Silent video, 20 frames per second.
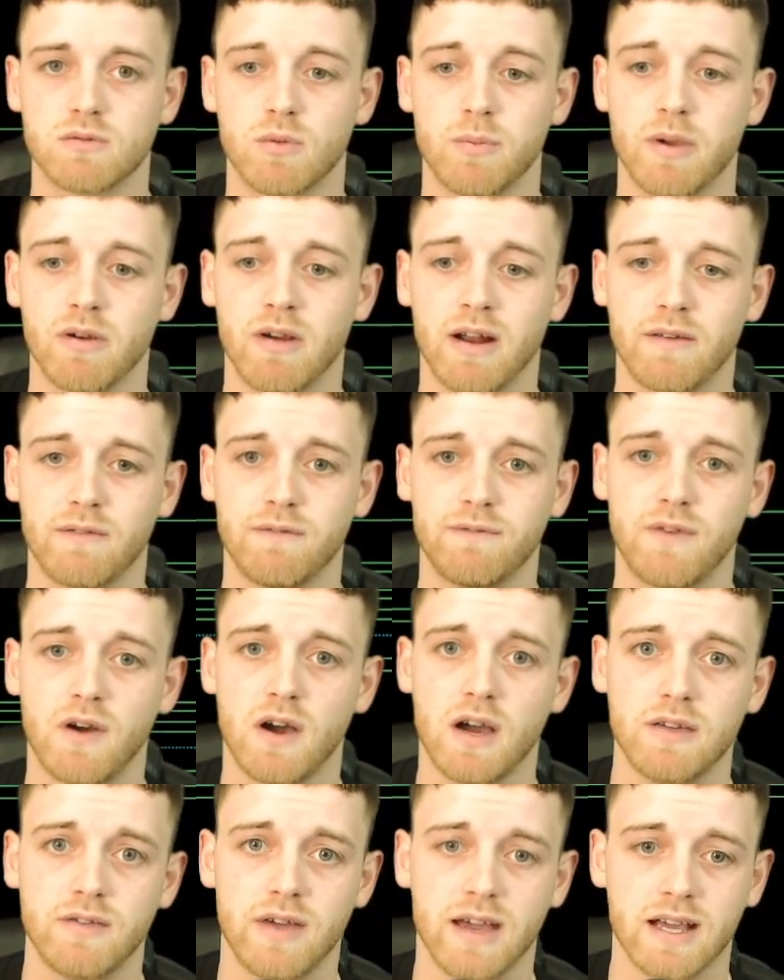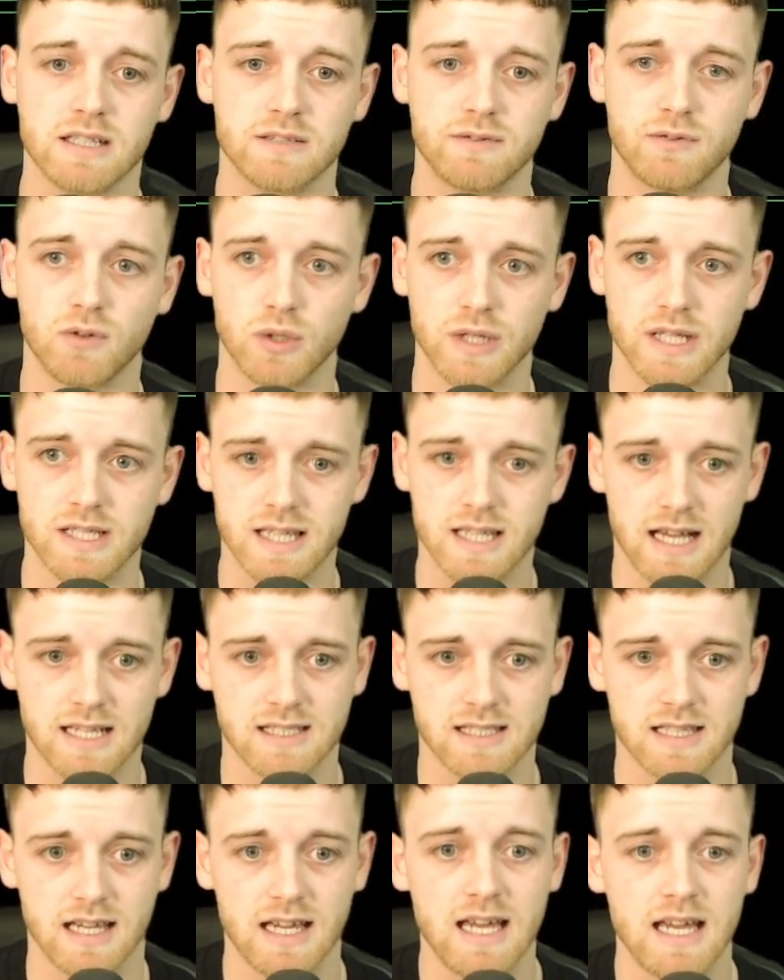would be around a 5x for this
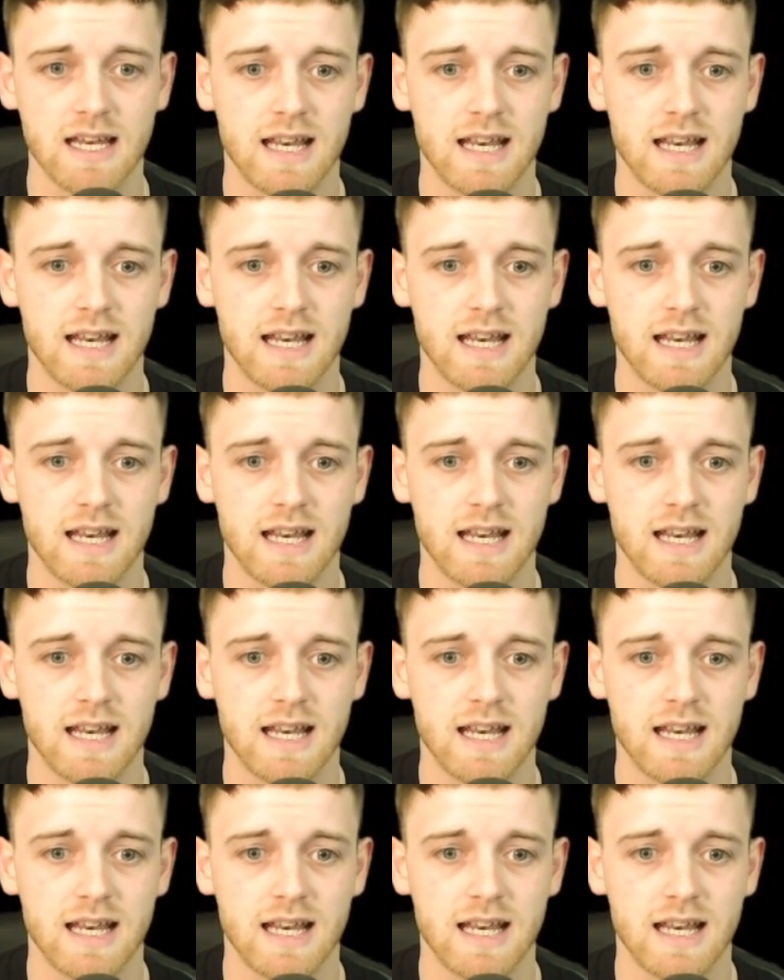asset.